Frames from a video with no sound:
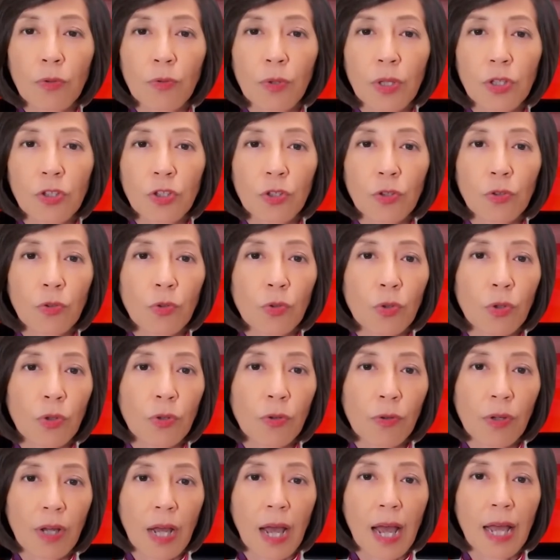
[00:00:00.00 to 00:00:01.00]
Russian
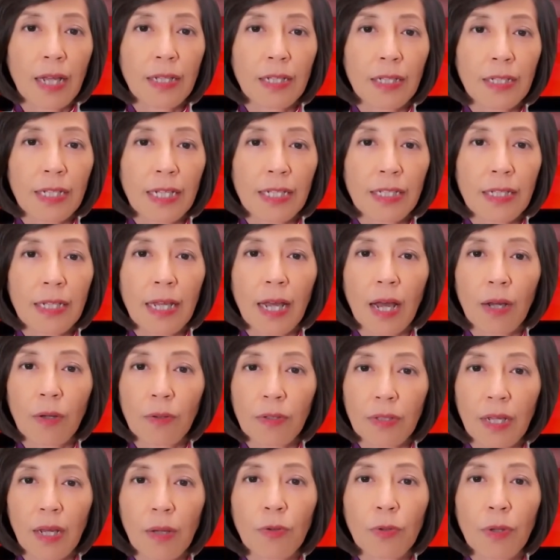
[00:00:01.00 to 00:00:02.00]
crude at a
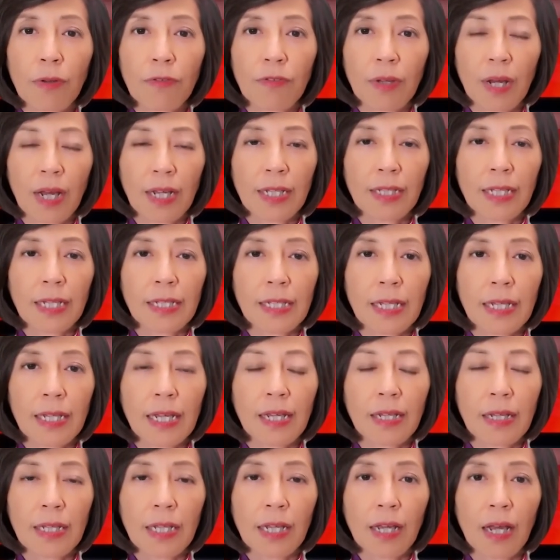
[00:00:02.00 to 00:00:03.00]
discount and refined it in
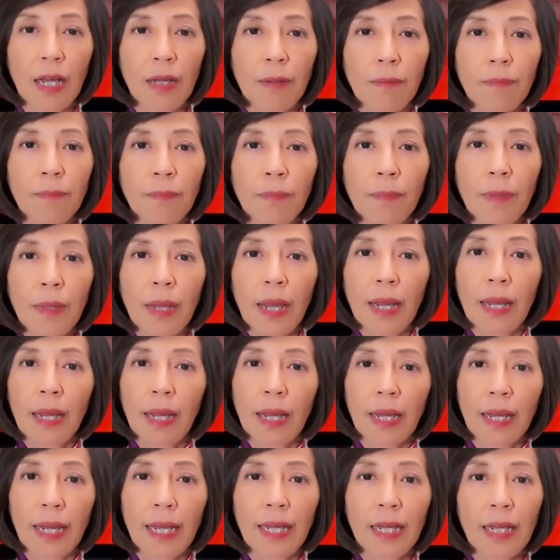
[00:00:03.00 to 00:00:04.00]
India.
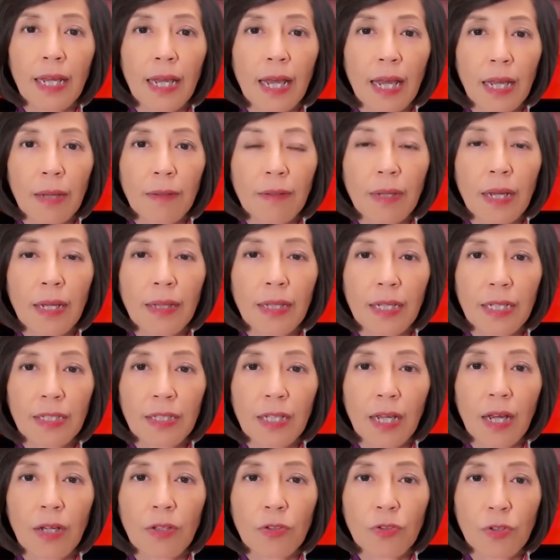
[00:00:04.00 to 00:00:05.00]
He claimed that these
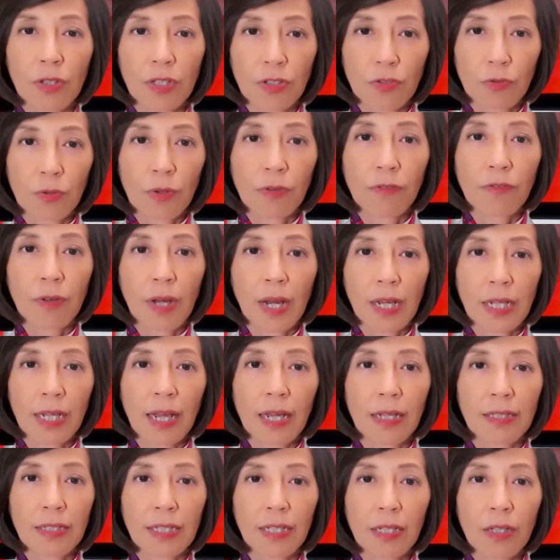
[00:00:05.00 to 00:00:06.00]
countries were
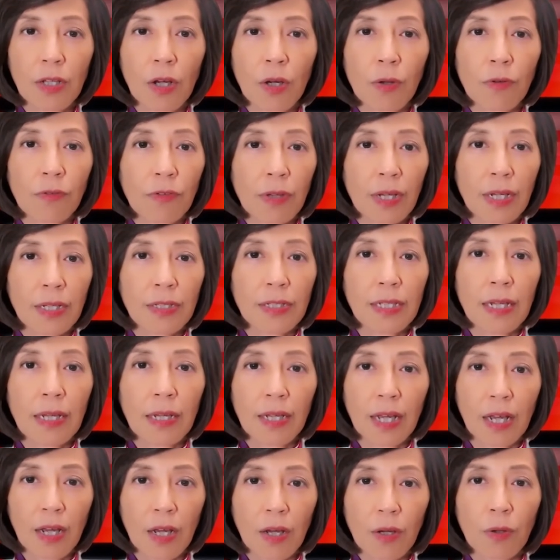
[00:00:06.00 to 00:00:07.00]
financing conflicts in
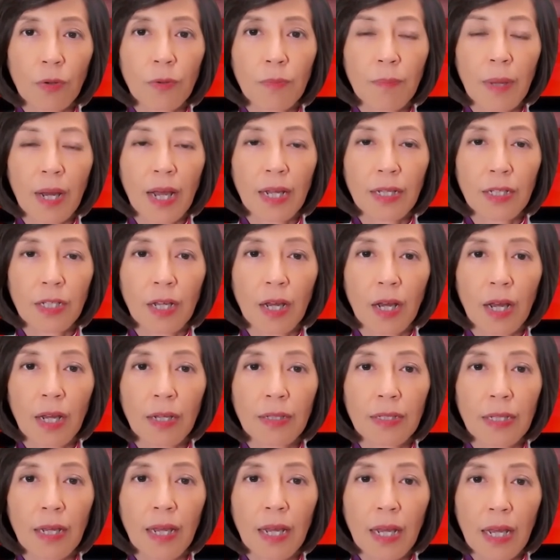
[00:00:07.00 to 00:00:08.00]
their own
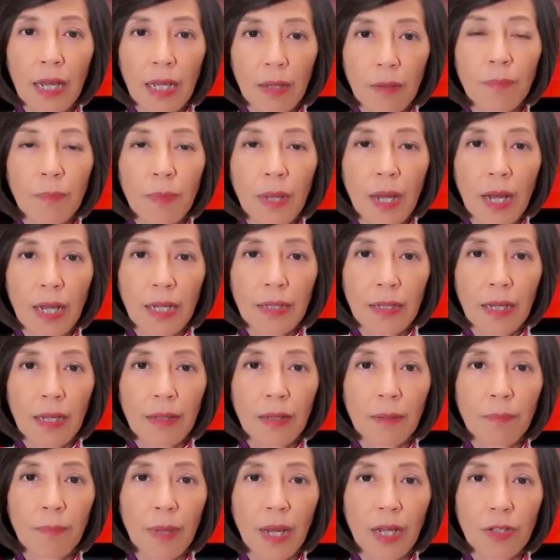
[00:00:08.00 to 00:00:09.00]
backyards, implying that
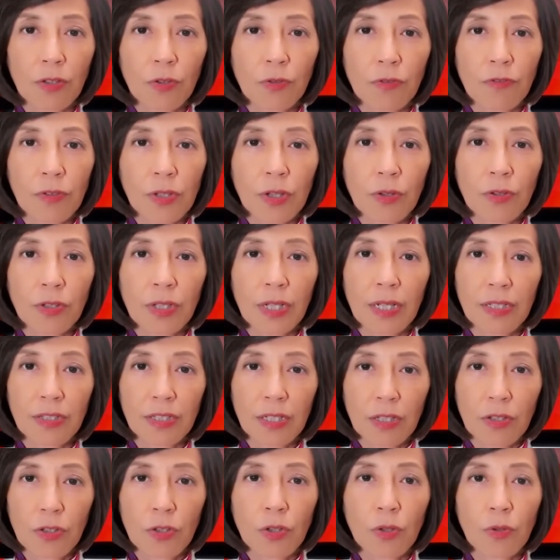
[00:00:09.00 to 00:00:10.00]
the battlefield is
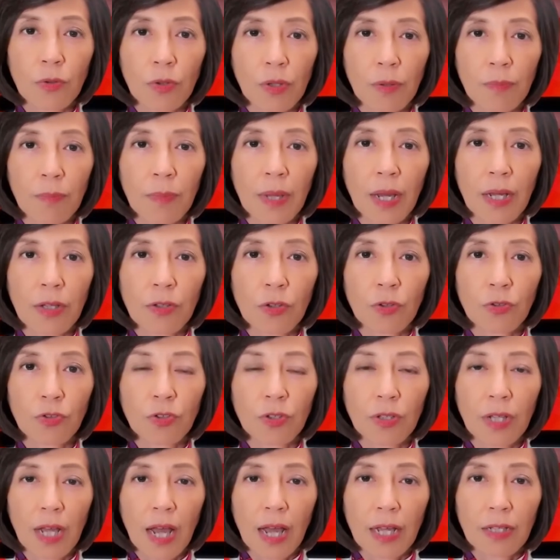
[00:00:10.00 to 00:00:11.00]
in Europe and you
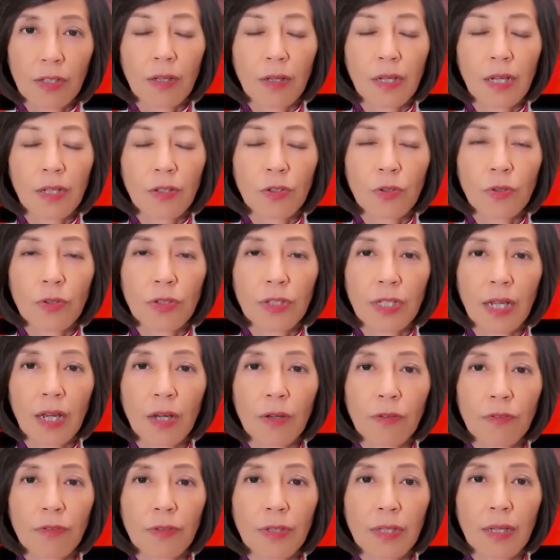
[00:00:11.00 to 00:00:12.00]
should handle it
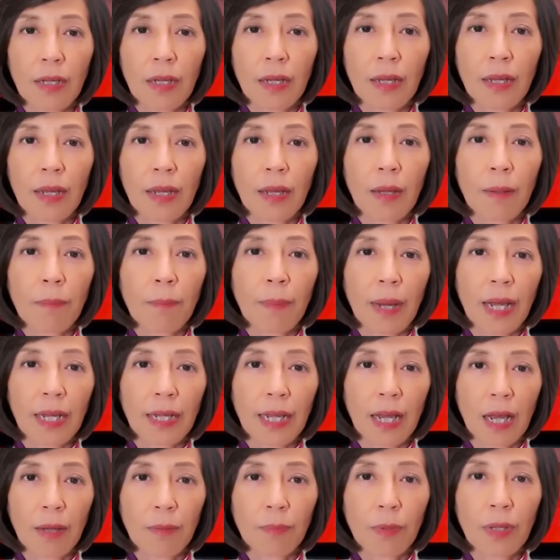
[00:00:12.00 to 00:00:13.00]
yourselves.
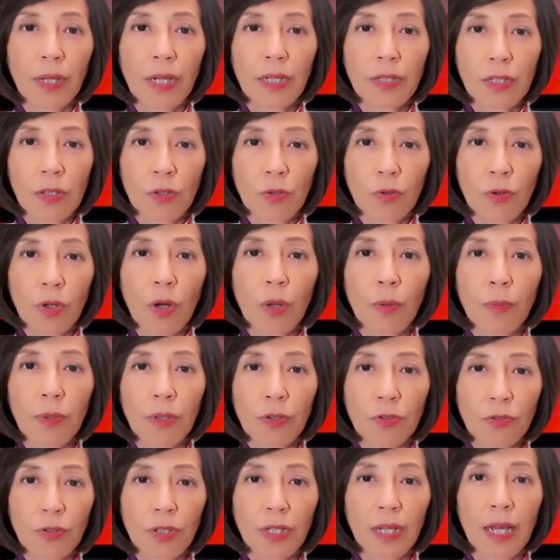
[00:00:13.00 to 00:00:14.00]
Mainland political
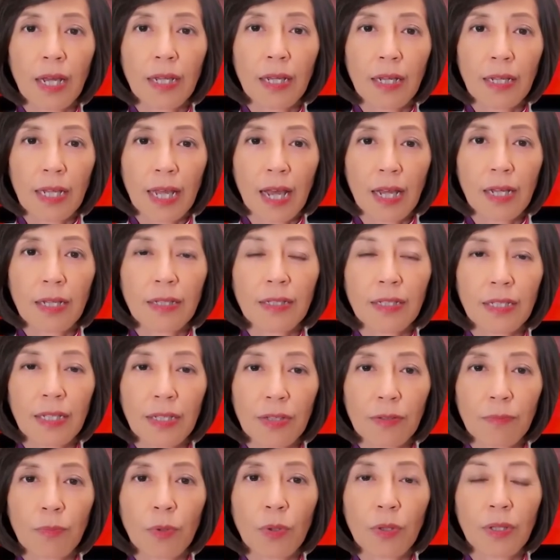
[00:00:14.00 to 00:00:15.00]
commentary and
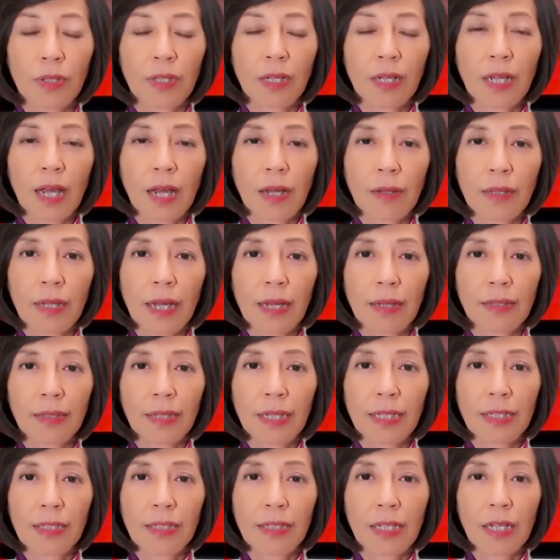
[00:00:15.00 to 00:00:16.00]
analysis pointed out that
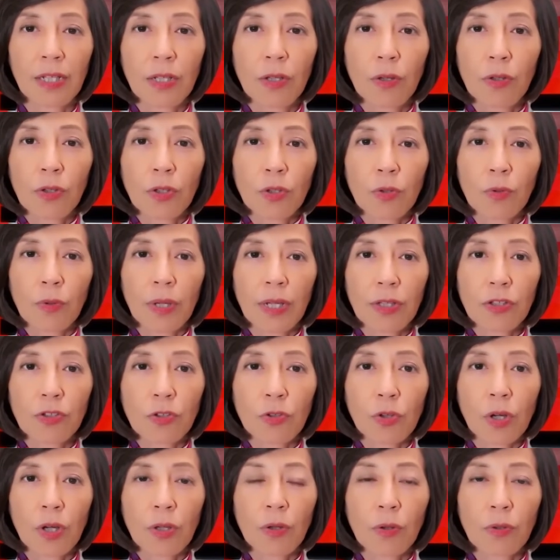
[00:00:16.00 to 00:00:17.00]
this Sino-US
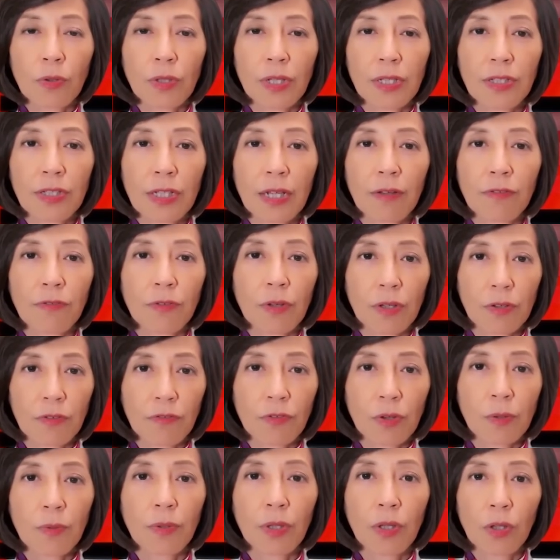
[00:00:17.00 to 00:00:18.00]
struggle is different
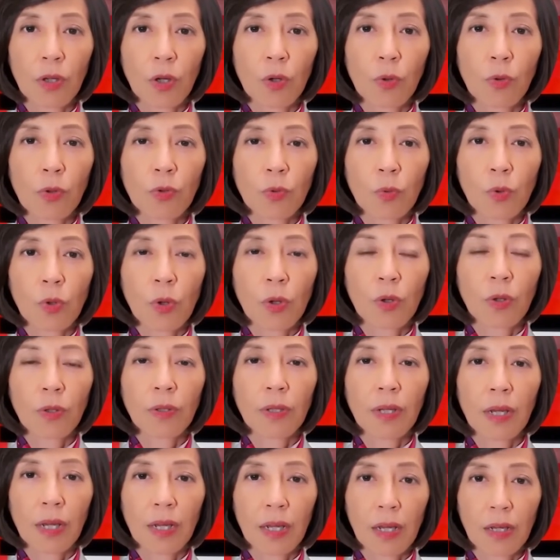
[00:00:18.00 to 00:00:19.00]
from the Cold War.
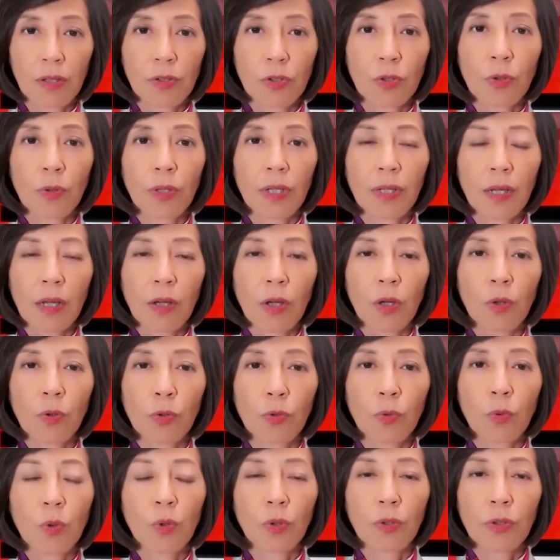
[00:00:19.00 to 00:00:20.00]
During the Cold
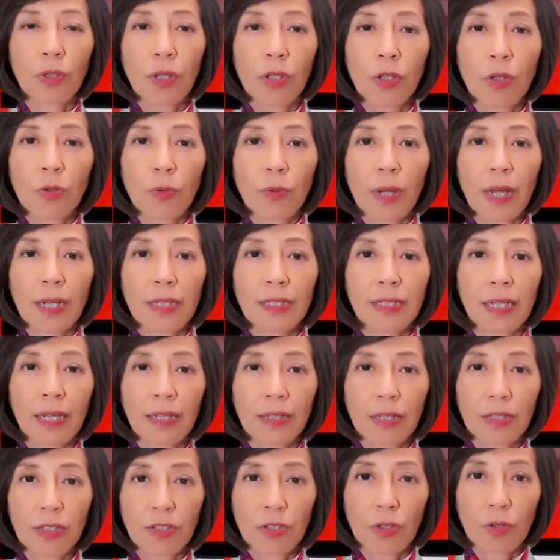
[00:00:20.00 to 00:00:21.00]
War, the US and
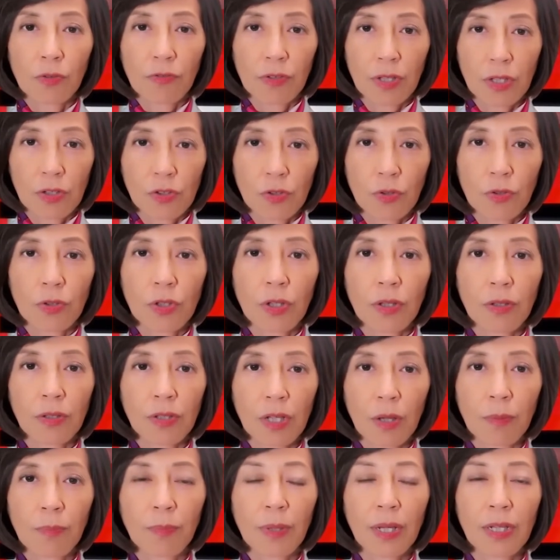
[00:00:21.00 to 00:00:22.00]
the Soviet Union
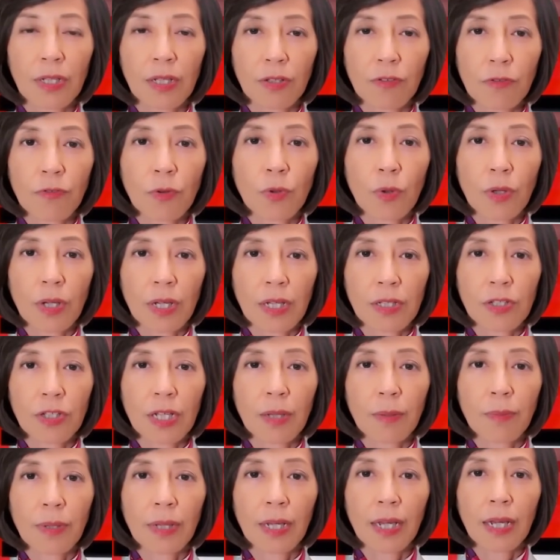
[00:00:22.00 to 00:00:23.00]
competed for
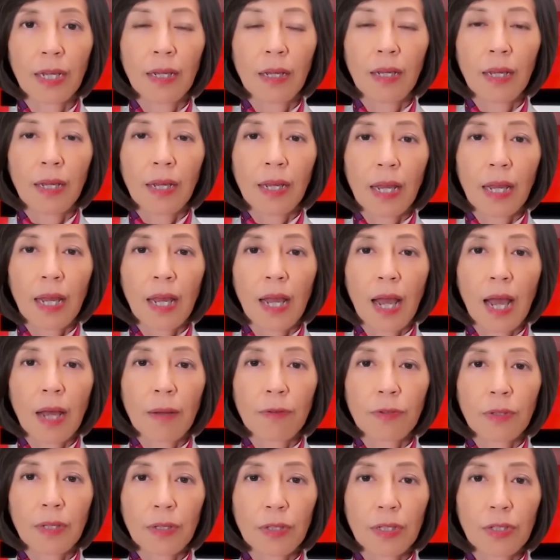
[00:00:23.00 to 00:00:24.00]
hegemony.
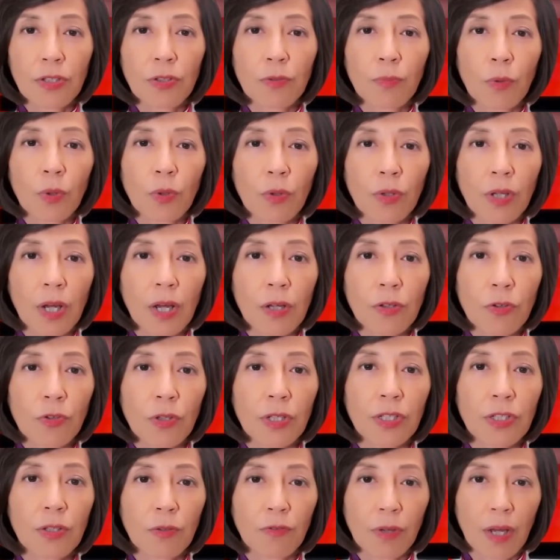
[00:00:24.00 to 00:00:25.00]
After the small
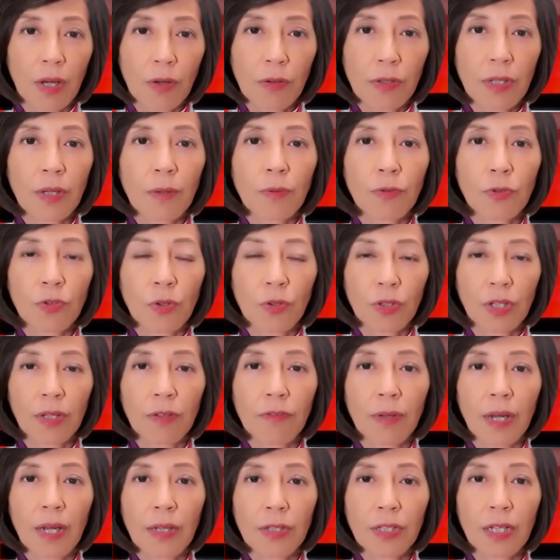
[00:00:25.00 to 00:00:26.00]
countries around them took
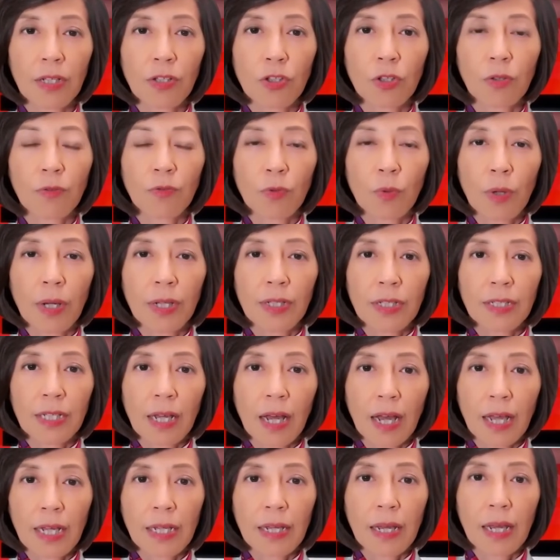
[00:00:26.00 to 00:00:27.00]
advantage of one
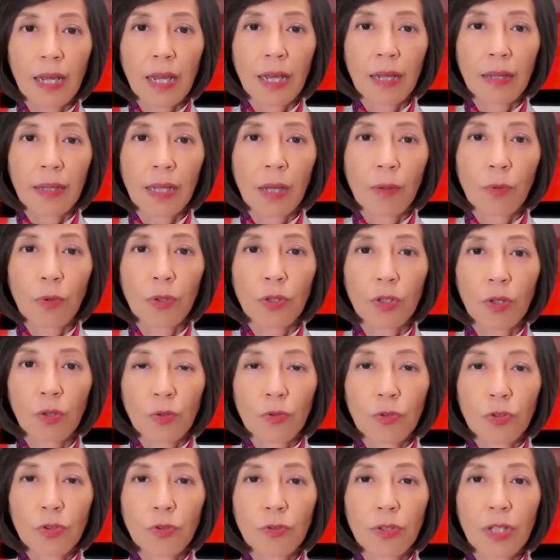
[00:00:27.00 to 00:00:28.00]
side, they would go
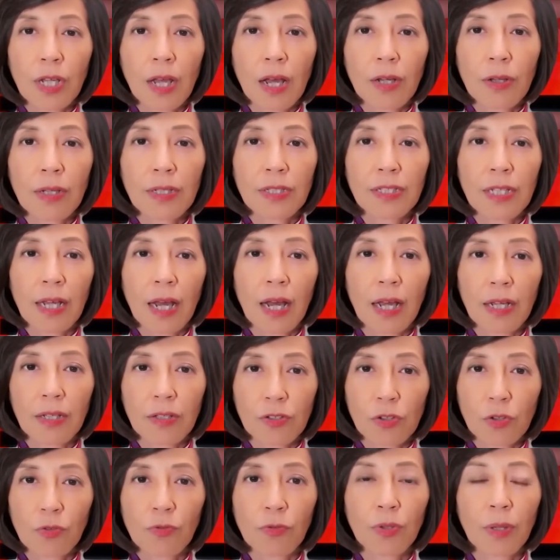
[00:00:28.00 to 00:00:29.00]
to the other side
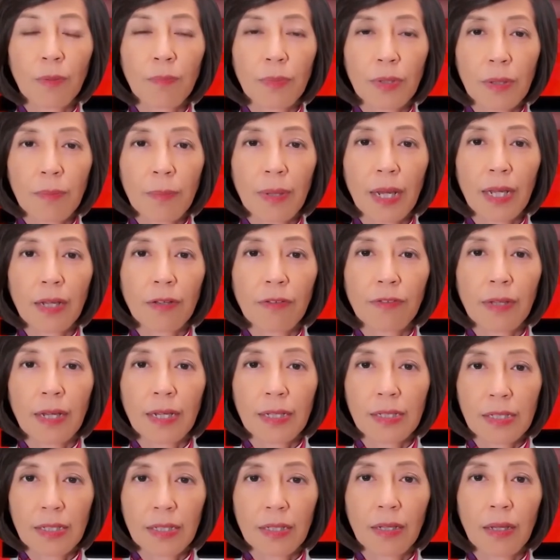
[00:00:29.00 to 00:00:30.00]
to reap the
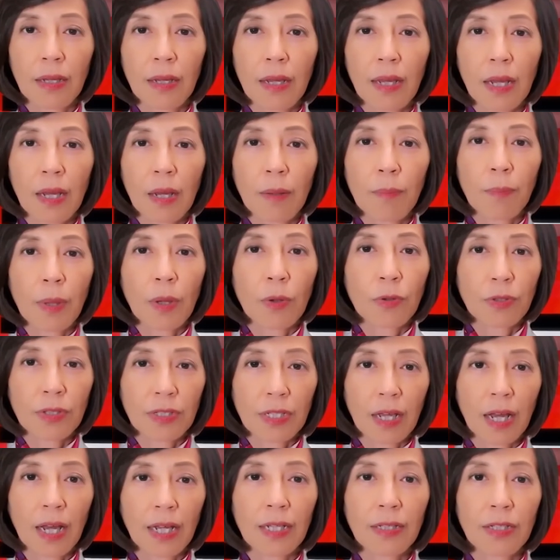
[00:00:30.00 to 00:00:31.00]
benefits. Both
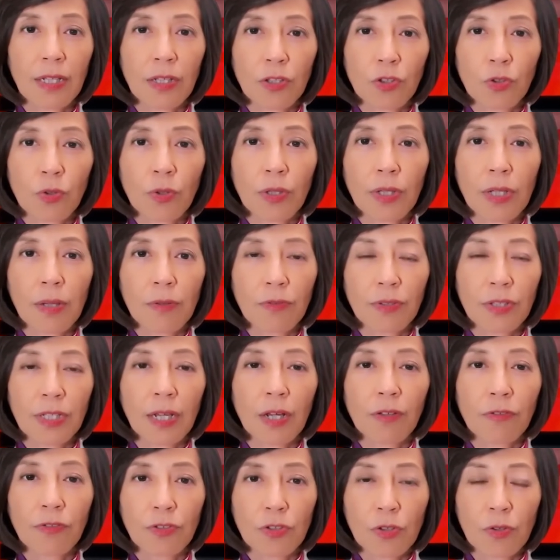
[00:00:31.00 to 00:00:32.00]
sides enjoyed
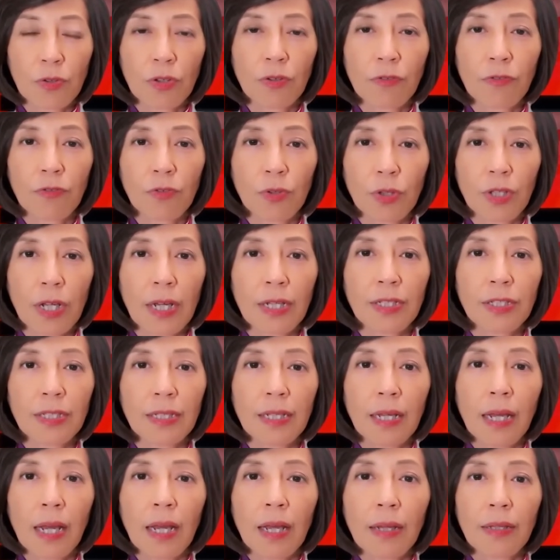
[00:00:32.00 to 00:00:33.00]
themselves to the fullest.